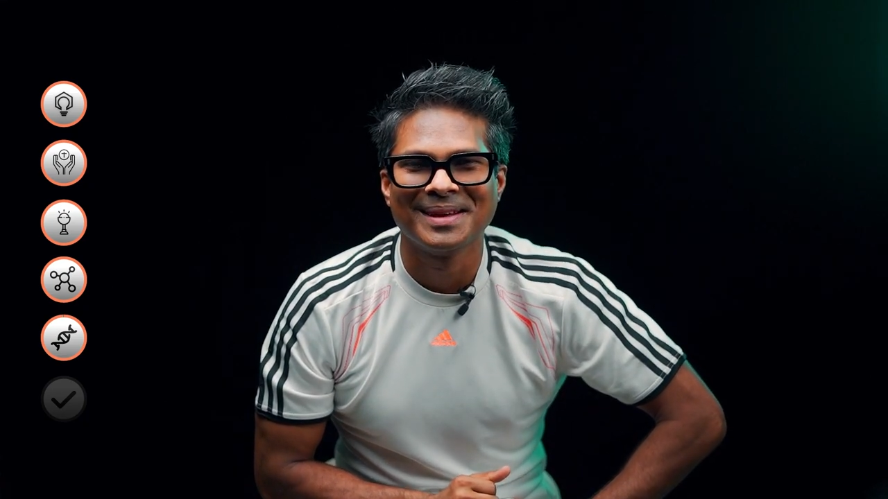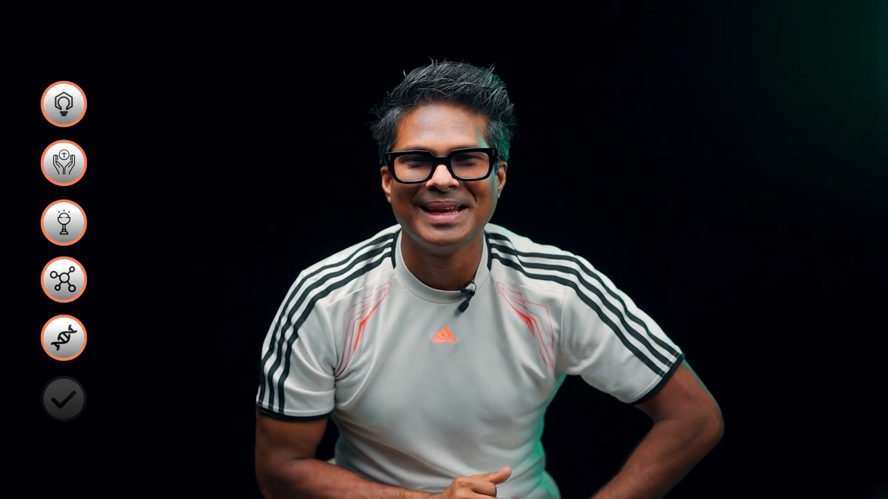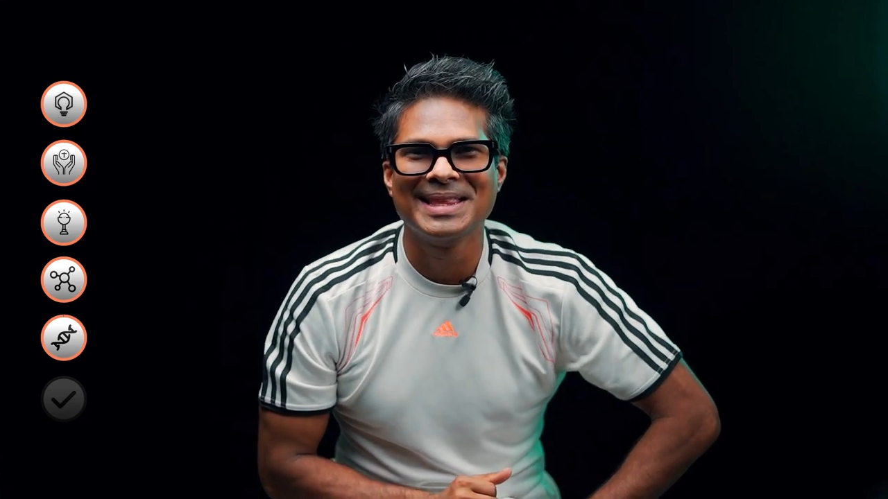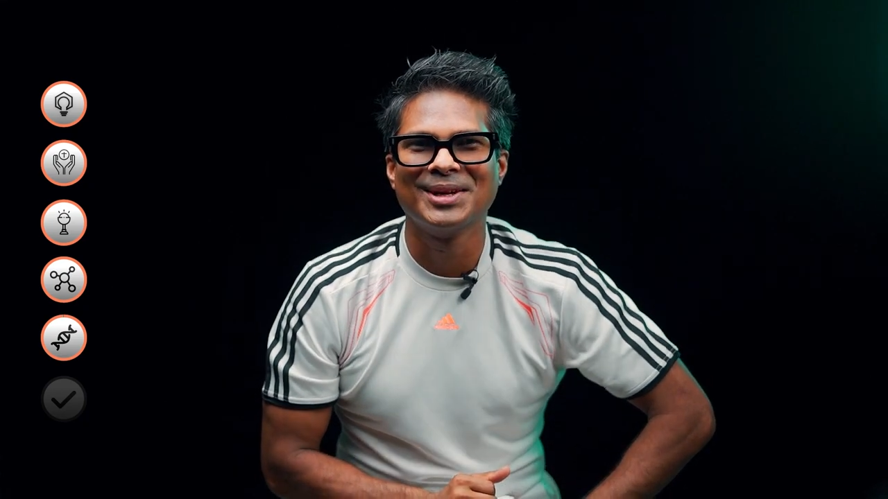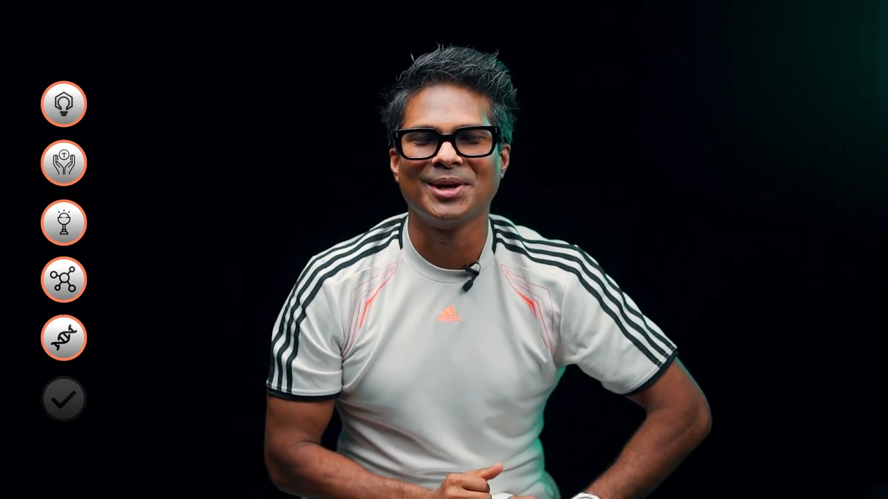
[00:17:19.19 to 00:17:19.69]

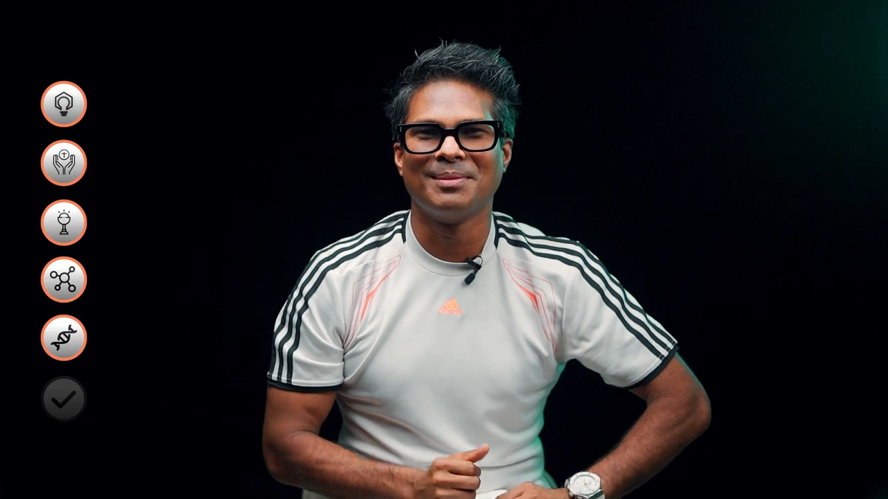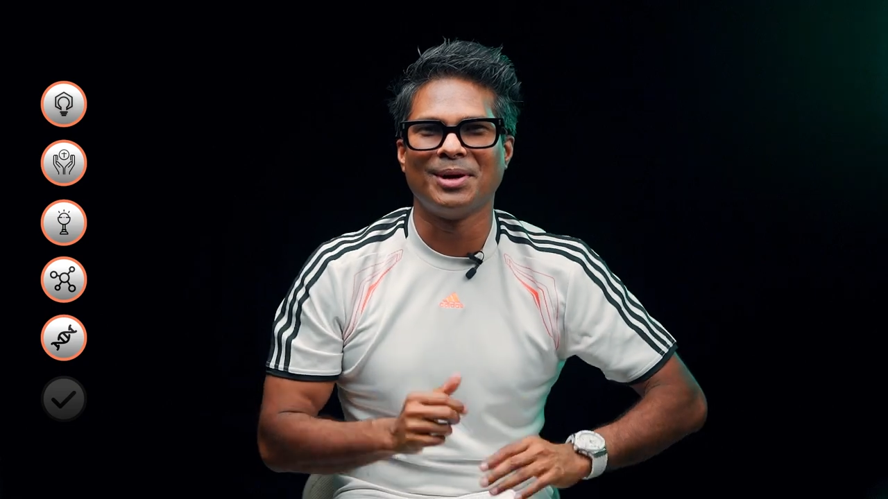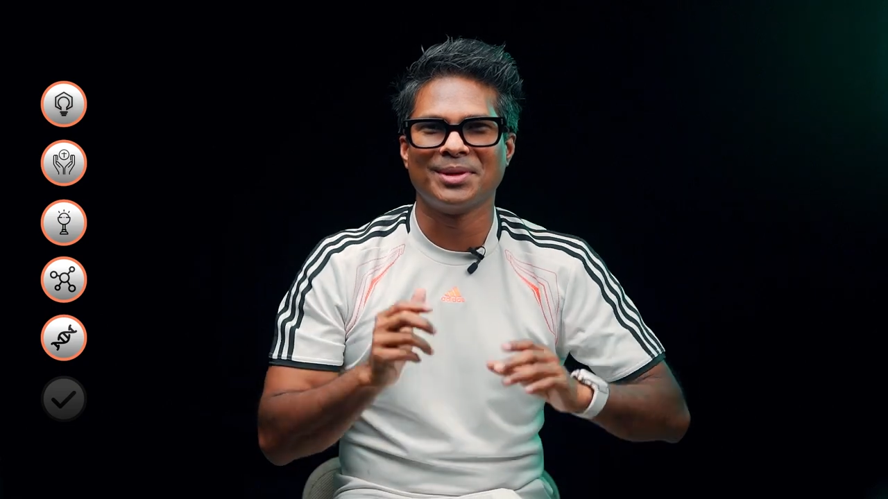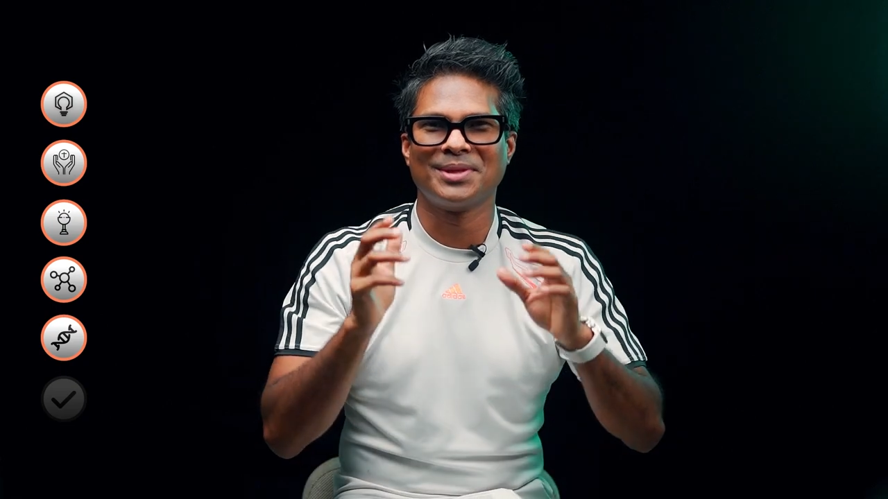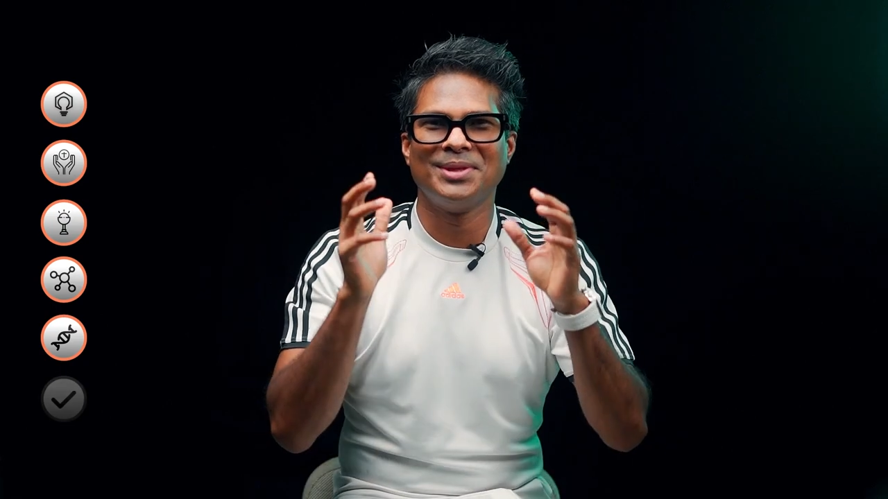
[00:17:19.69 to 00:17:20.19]
Let's talk
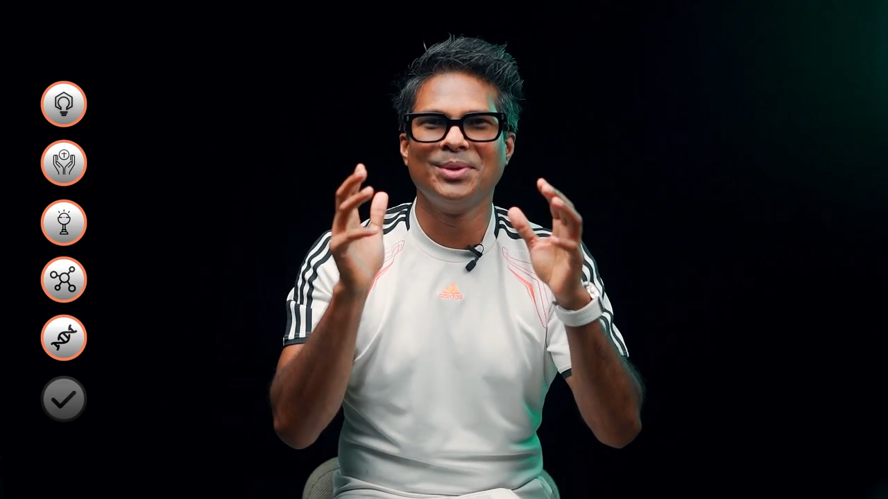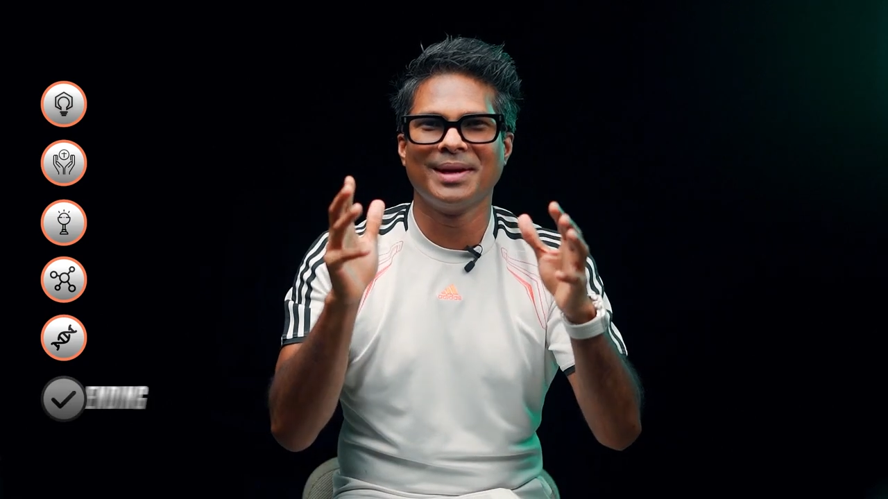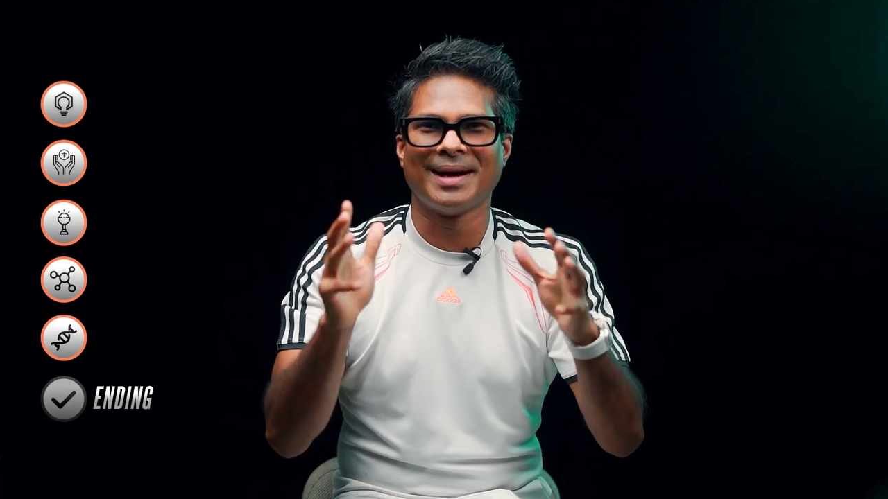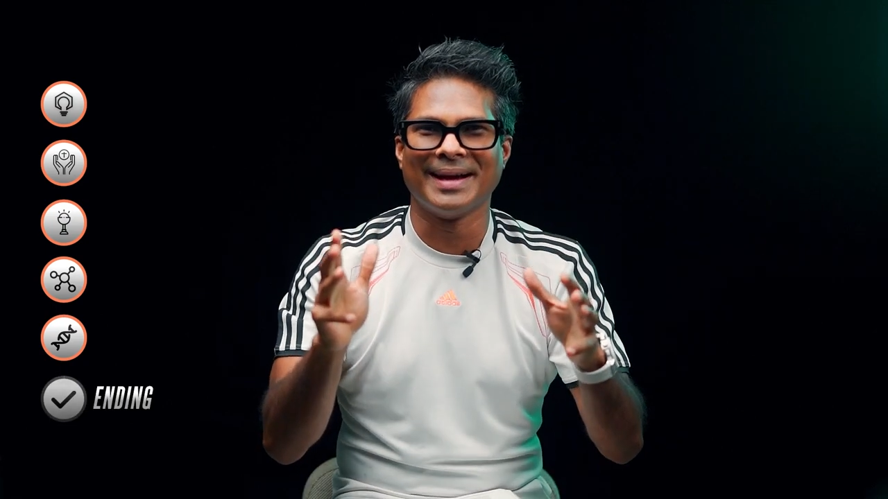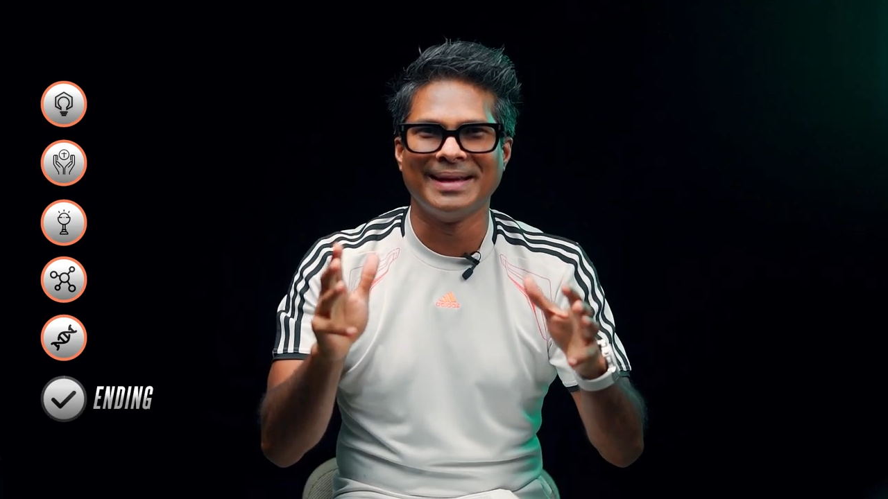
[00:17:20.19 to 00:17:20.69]
about you
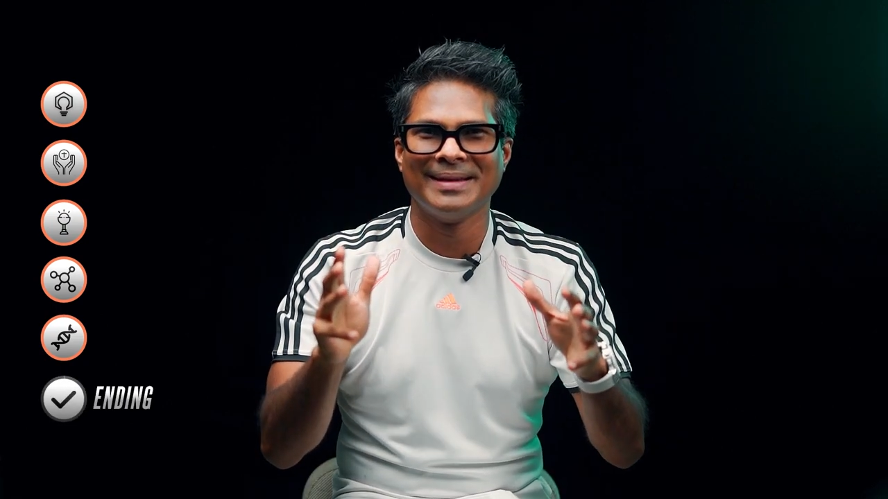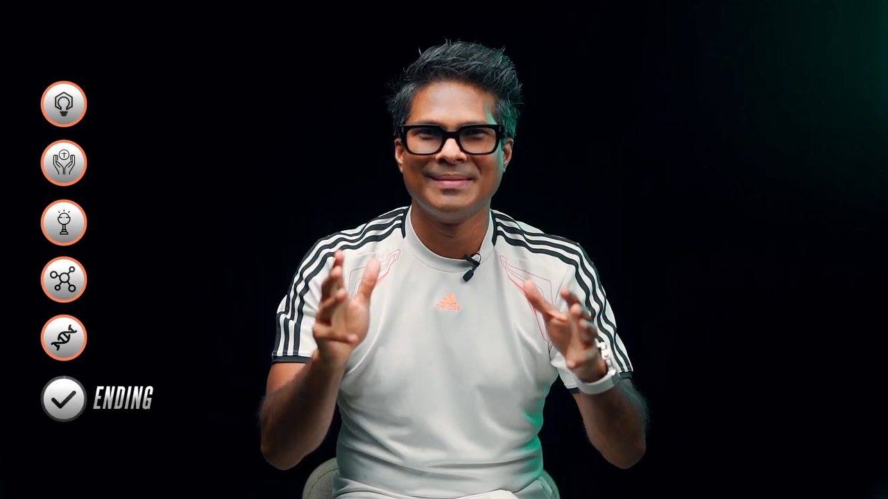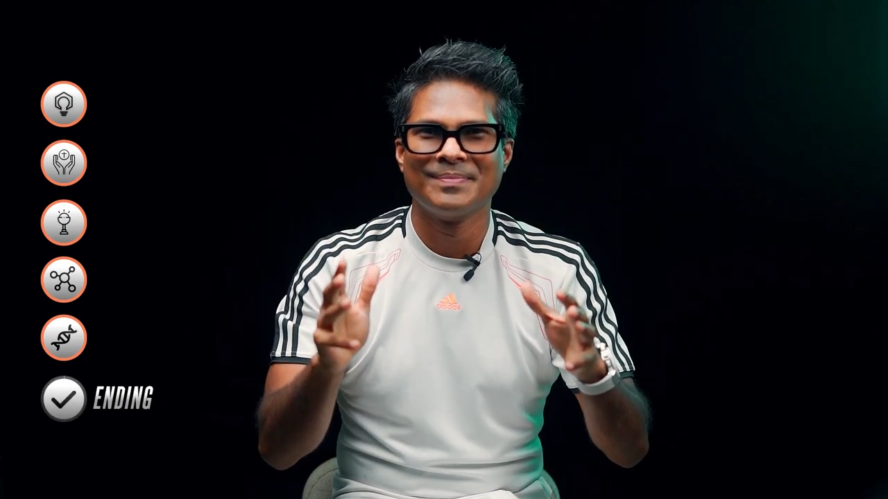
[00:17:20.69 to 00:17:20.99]
and I